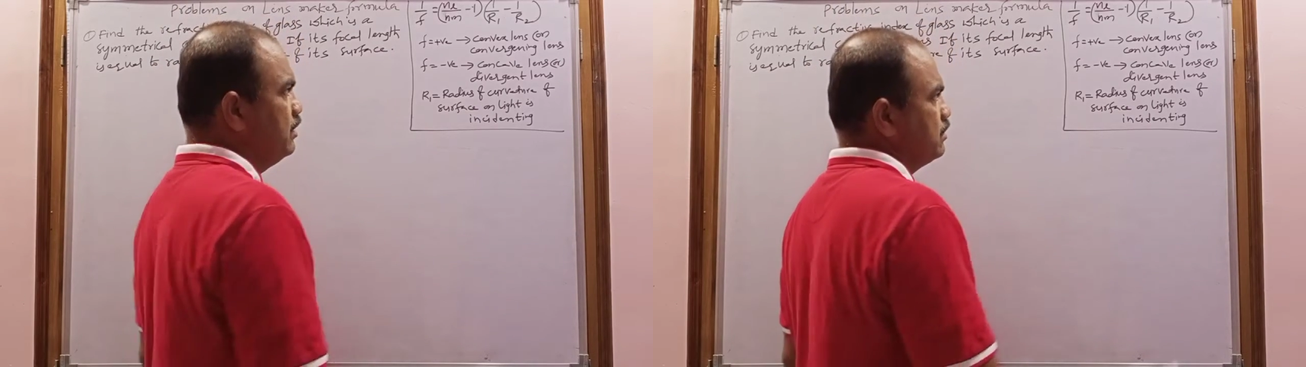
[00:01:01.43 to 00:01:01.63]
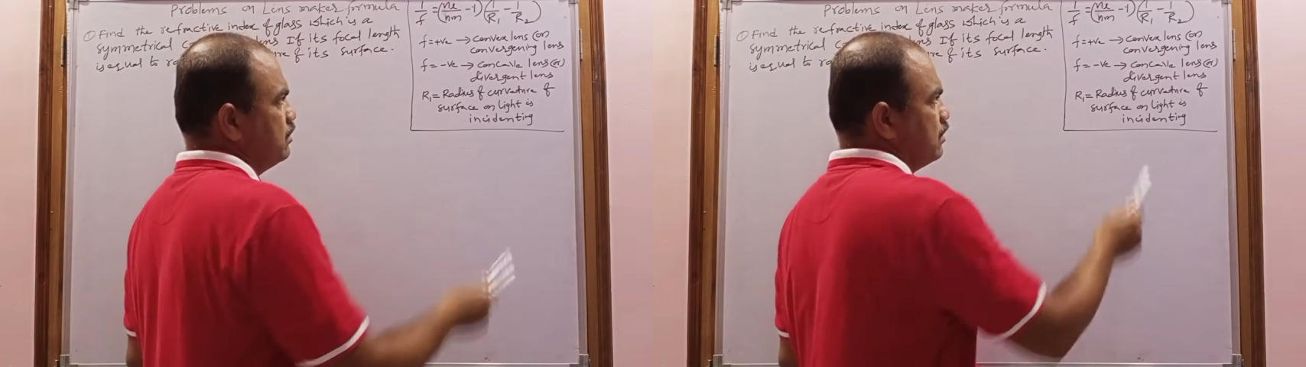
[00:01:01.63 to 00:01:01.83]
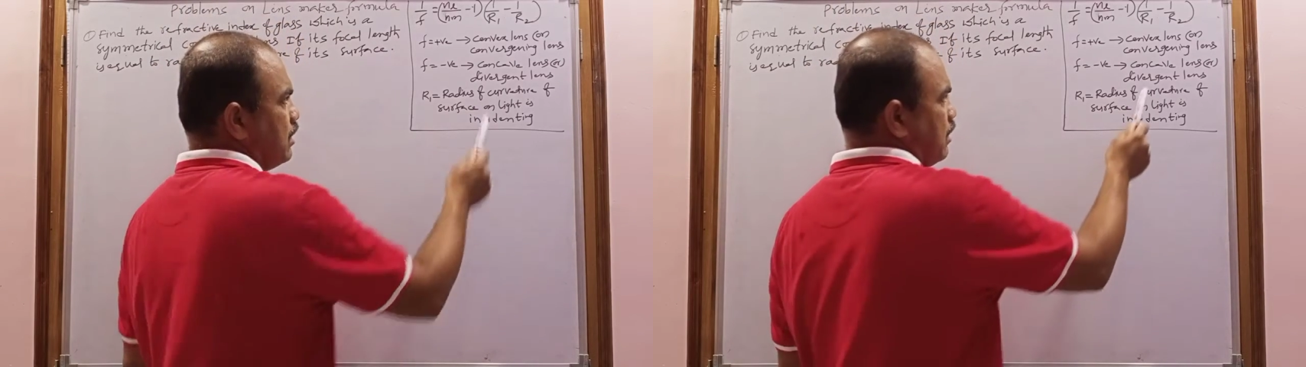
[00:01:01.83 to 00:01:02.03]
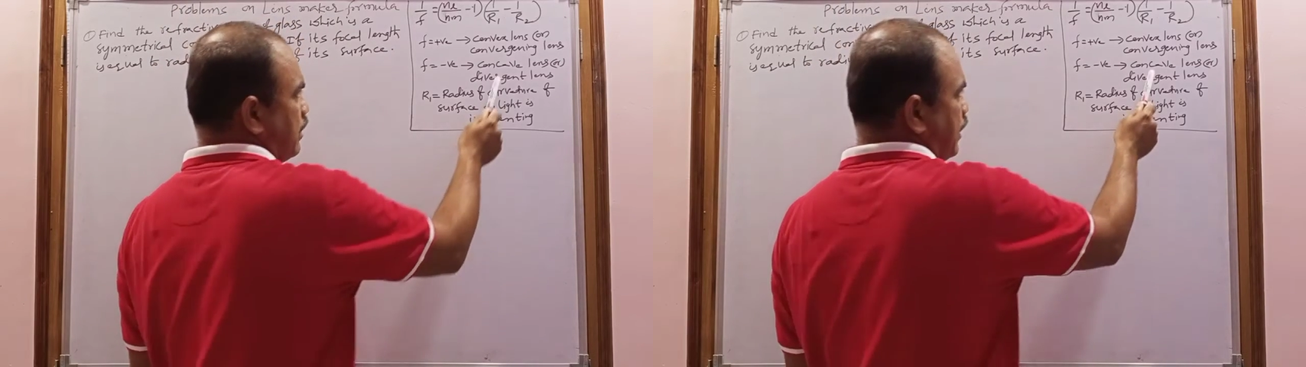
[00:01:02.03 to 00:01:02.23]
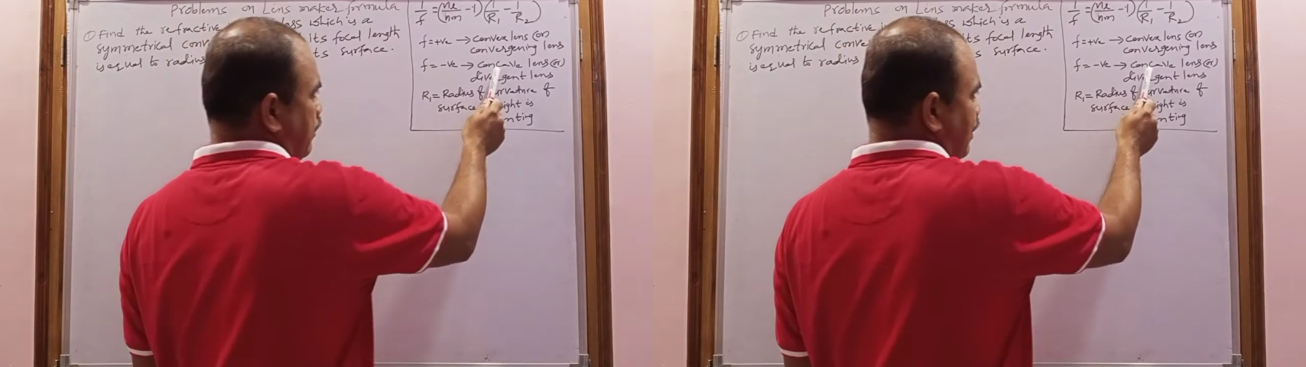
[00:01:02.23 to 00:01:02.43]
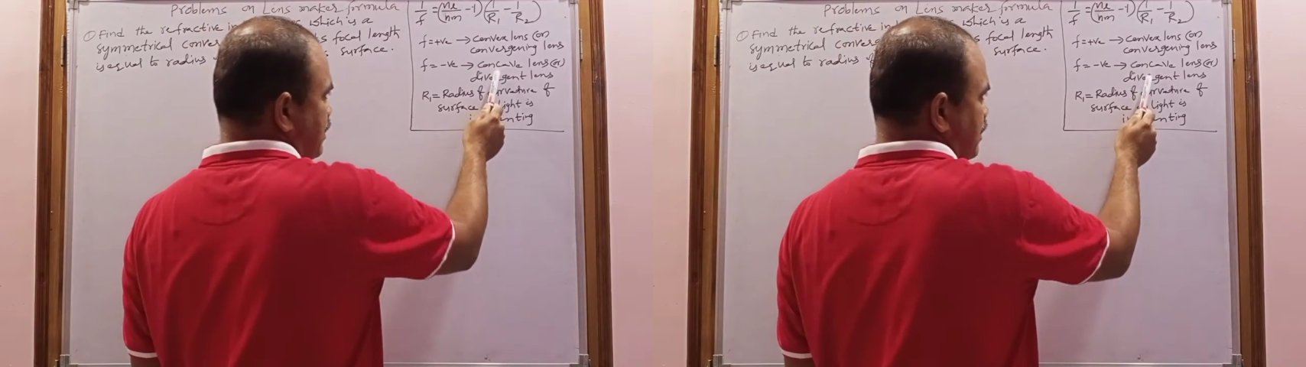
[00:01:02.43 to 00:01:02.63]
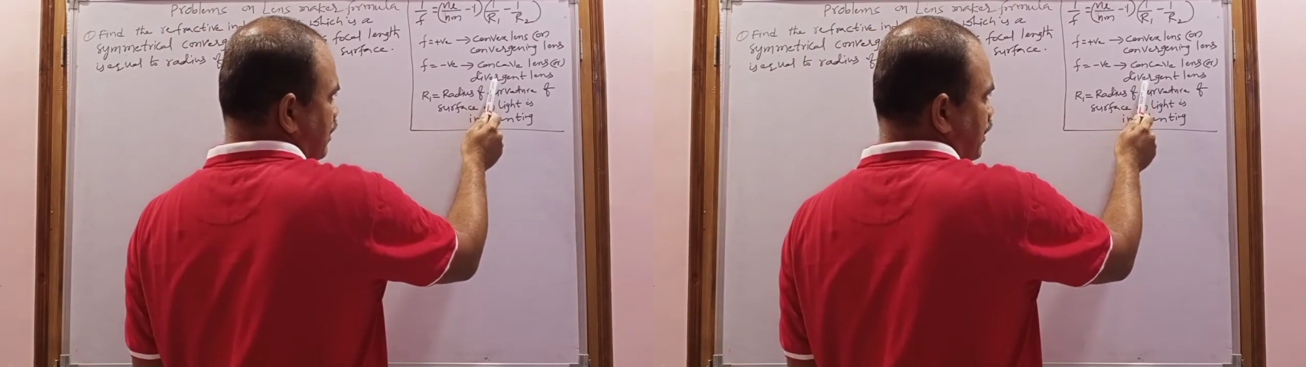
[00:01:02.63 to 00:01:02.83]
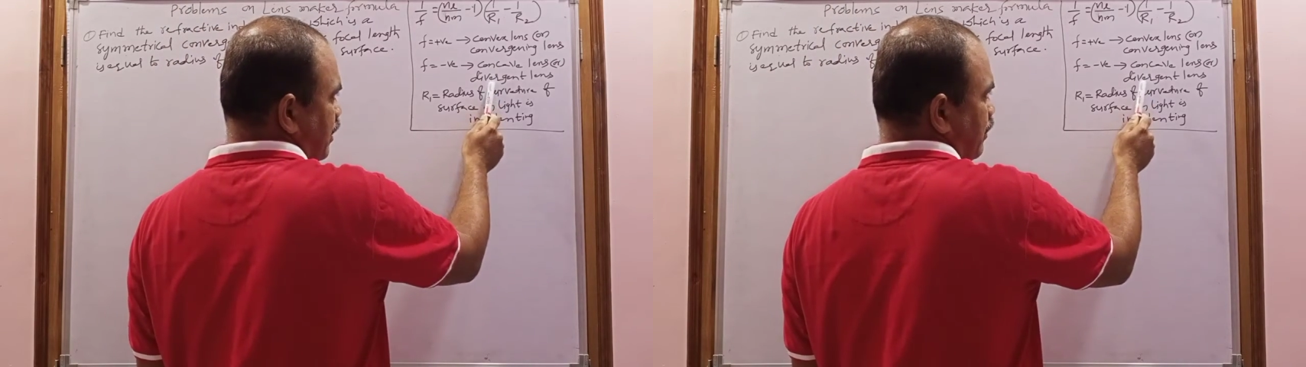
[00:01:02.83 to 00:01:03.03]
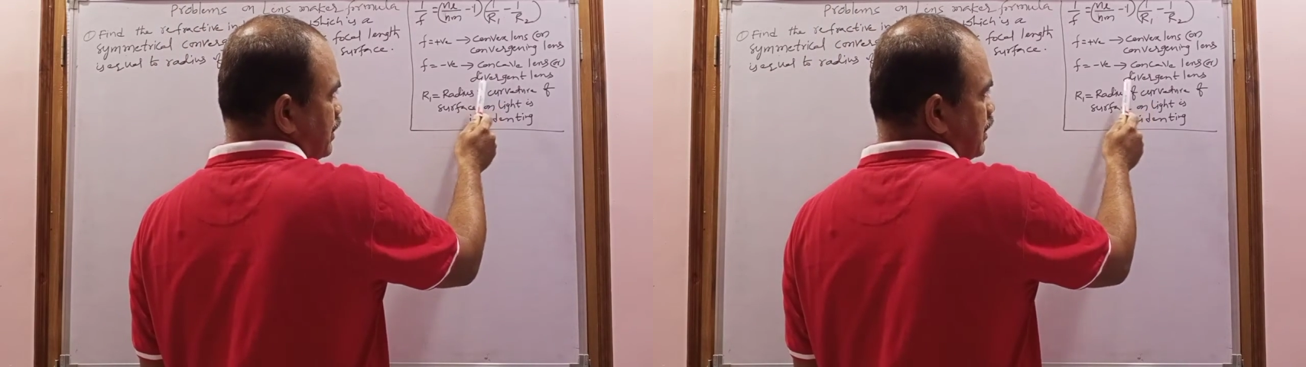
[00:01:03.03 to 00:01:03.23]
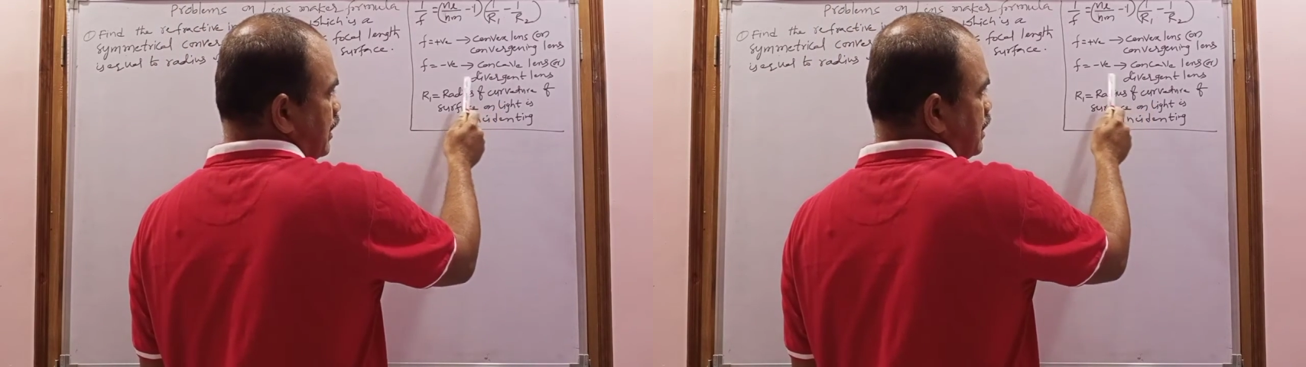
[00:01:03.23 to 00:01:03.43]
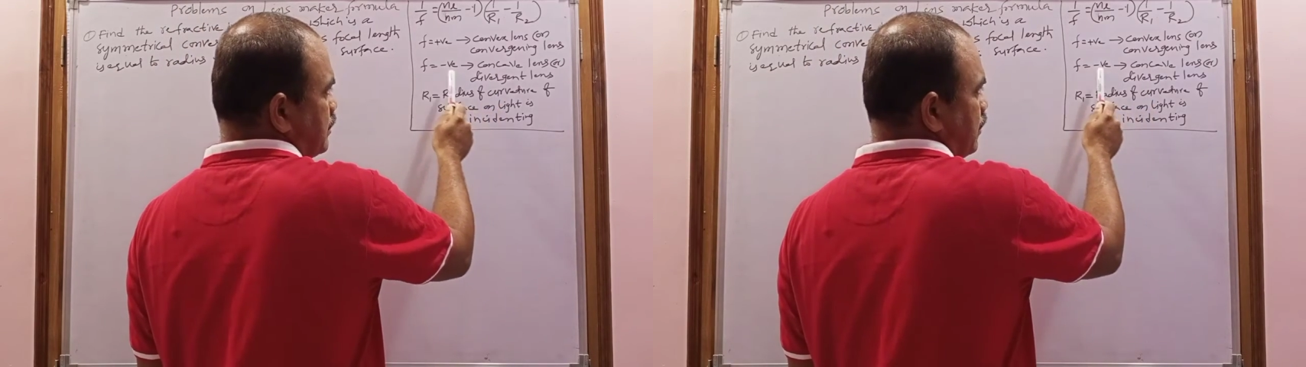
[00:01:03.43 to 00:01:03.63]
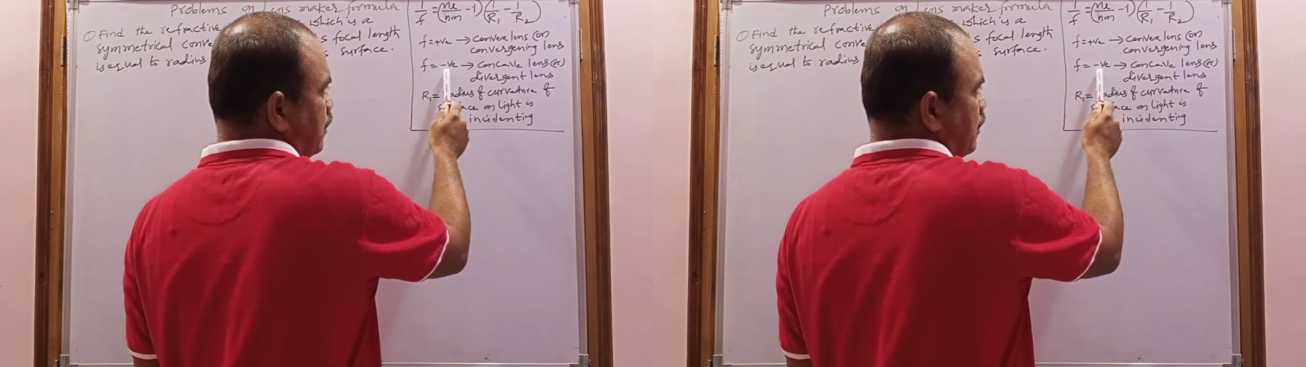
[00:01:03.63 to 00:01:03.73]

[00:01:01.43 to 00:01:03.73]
So concave lens or diverging lens